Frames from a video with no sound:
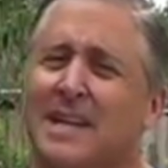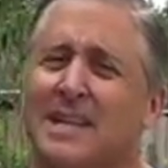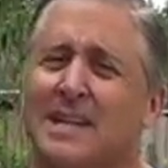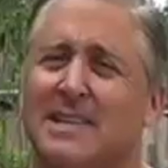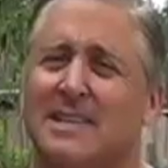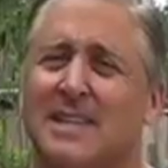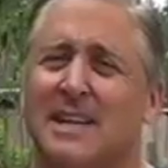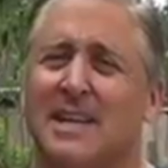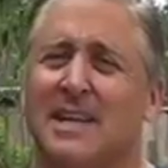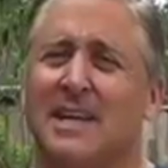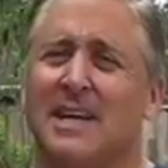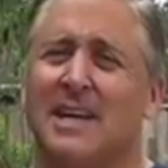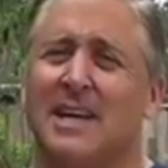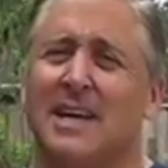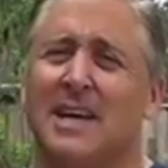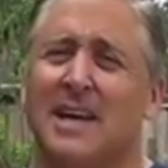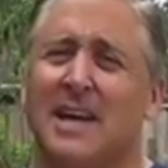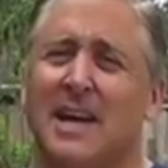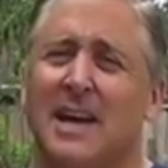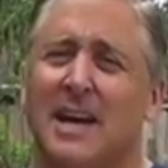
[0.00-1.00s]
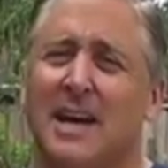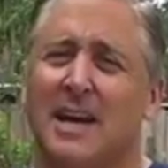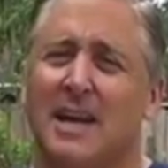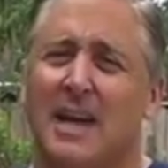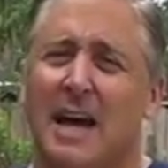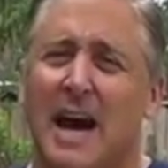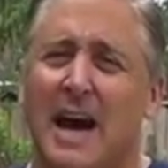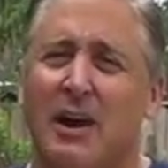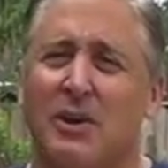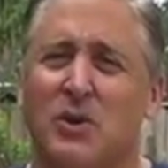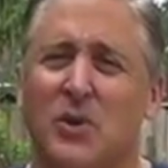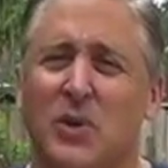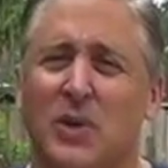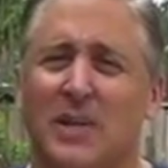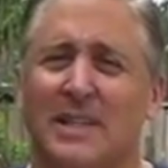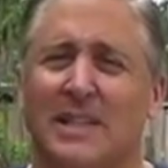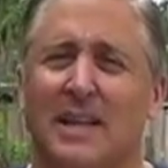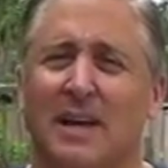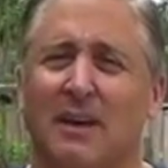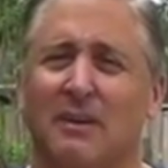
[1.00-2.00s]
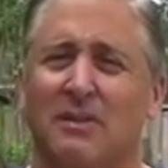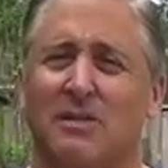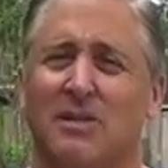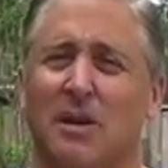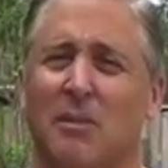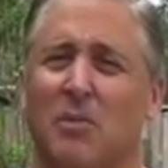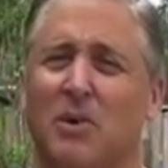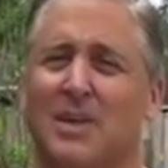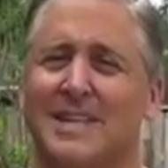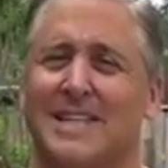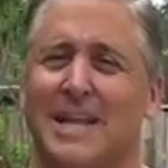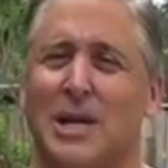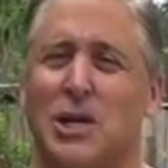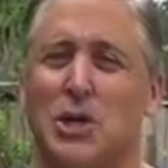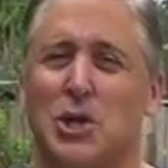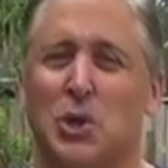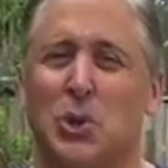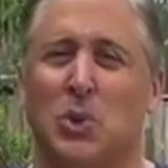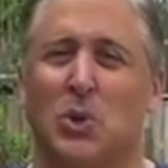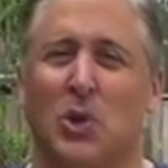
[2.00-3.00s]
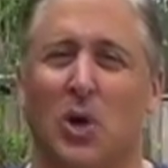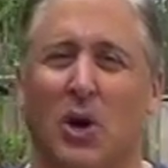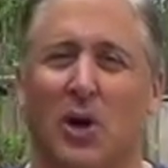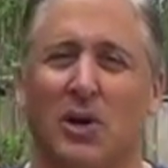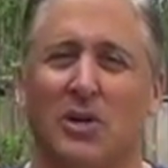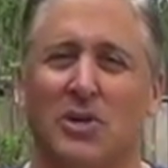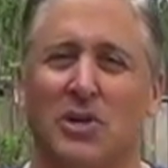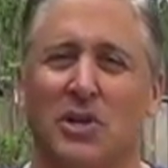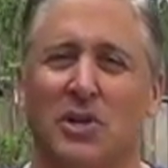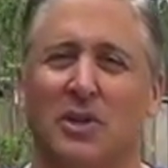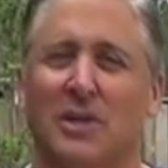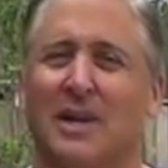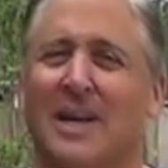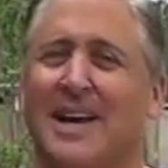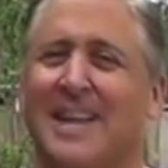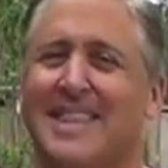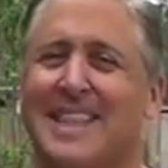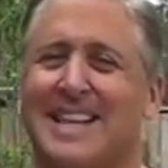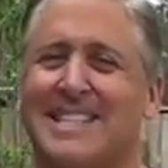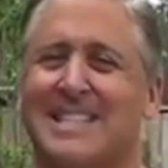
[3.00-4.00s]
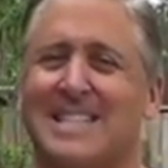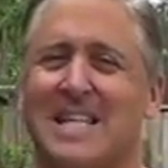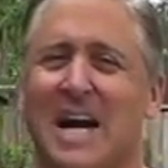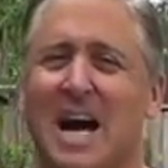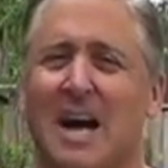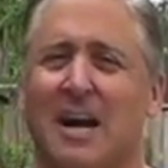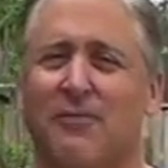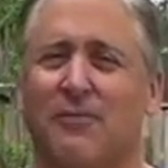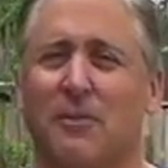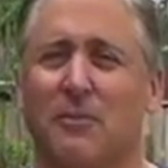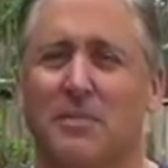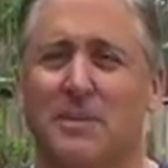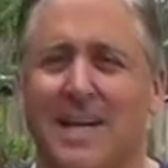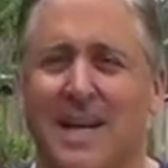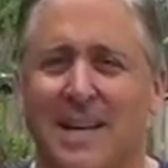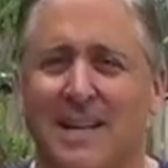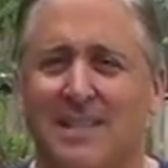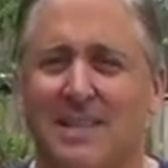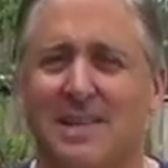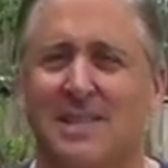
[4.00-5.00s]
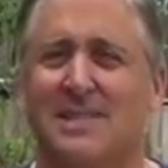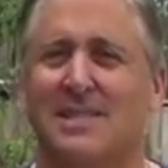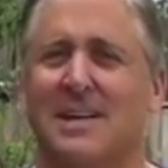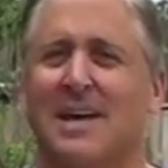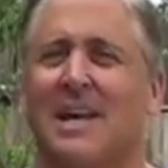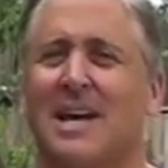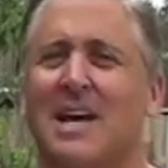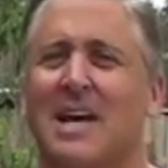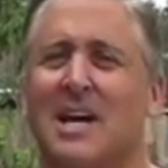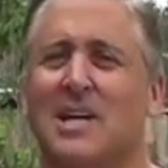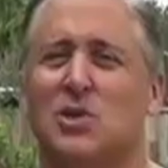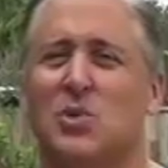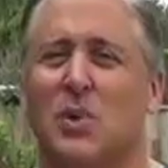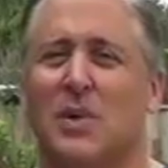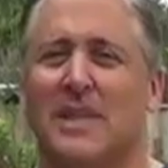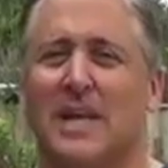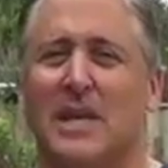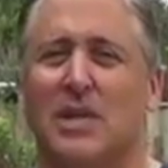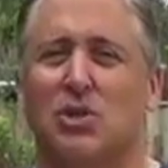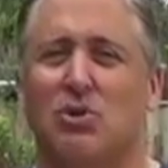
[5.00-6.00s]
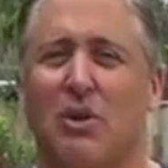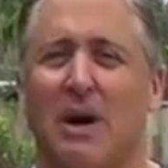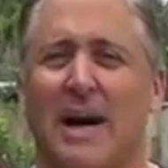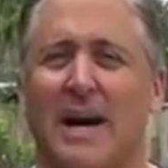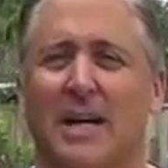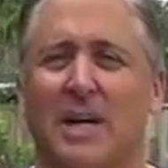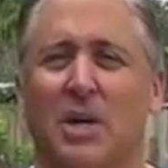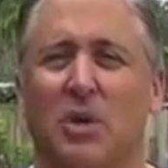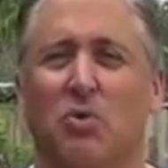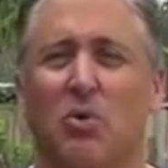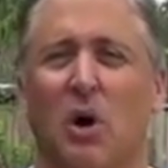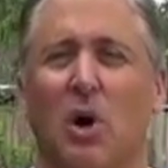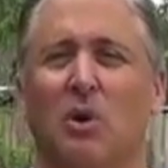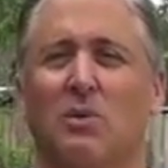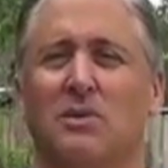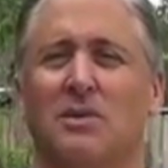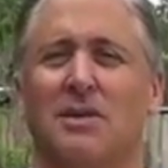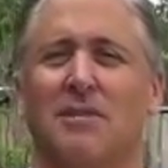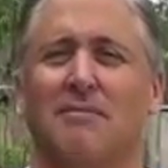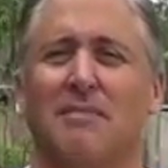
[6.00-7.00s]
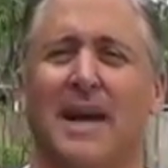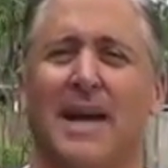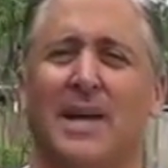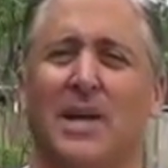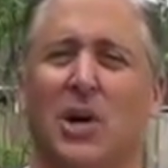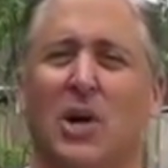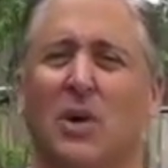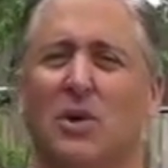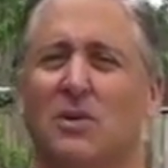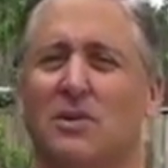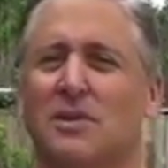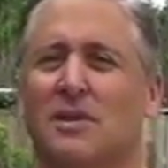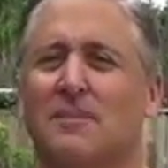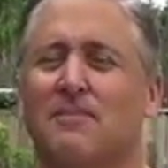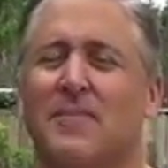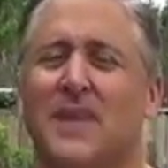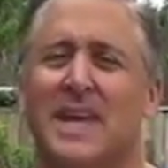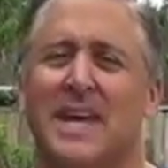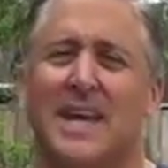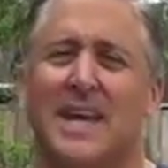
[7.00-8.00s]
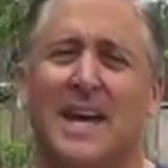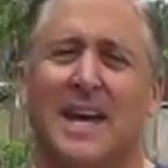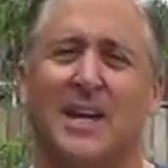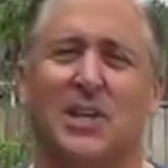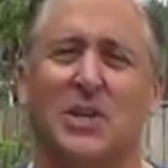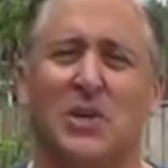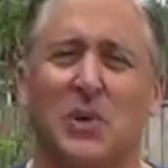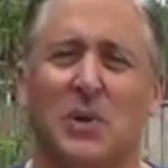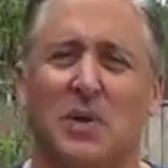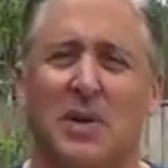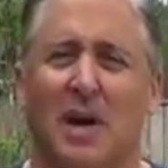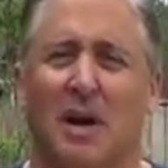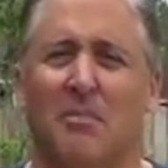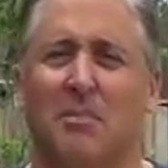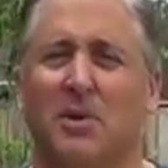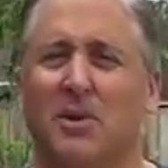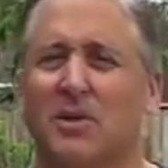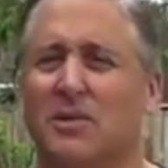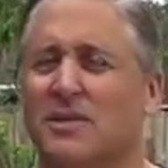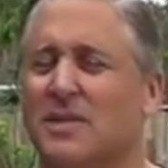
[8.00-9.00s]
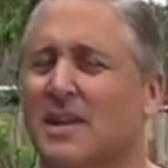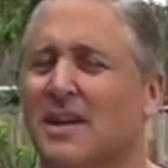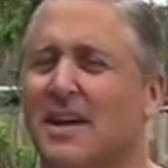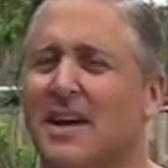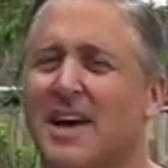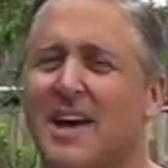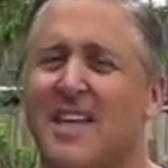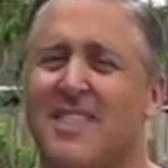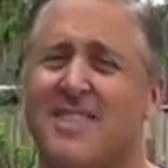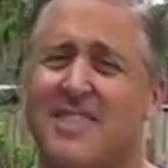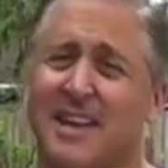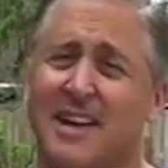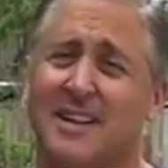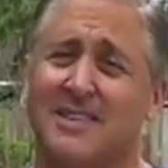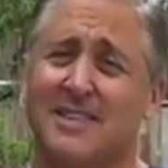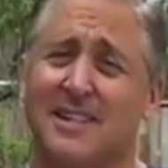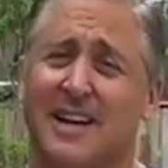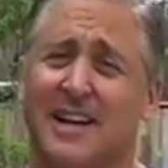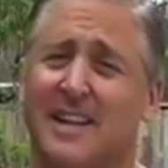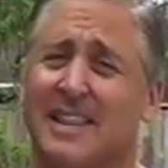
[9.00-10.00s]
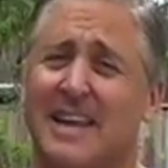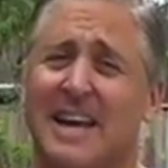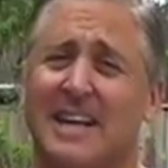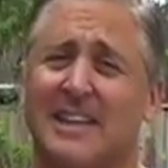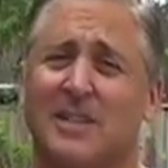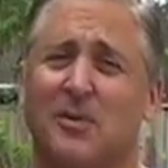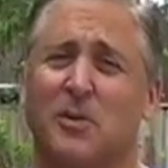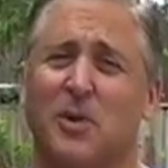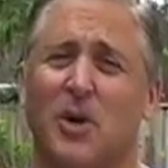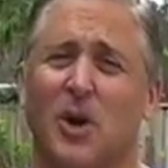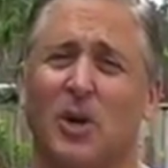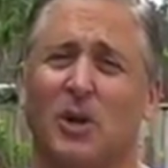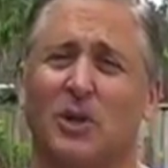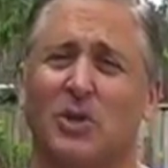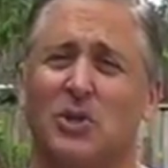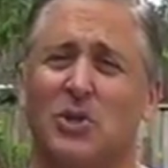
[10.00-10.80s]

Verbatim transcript: You see, how you can tell someone's a new gardener that's not from Texas is when they try to grow tomatoes, and cucumbers, and things like that that we all